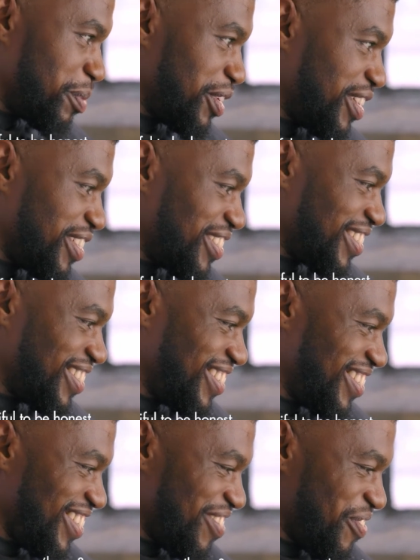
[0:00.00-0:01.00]
know?
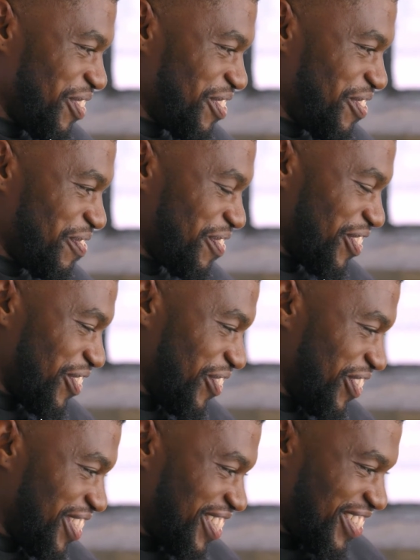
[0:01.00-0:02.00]
Makes me feel
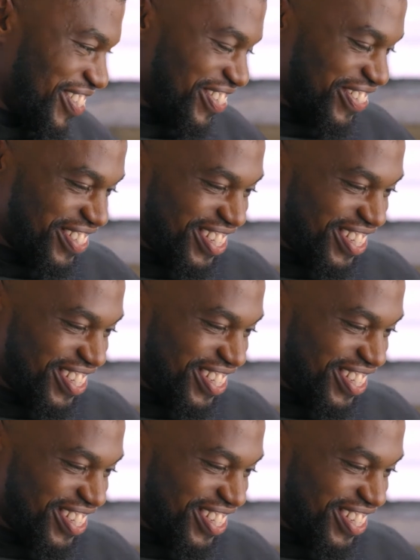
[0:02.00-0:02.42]
gorgeous, you know?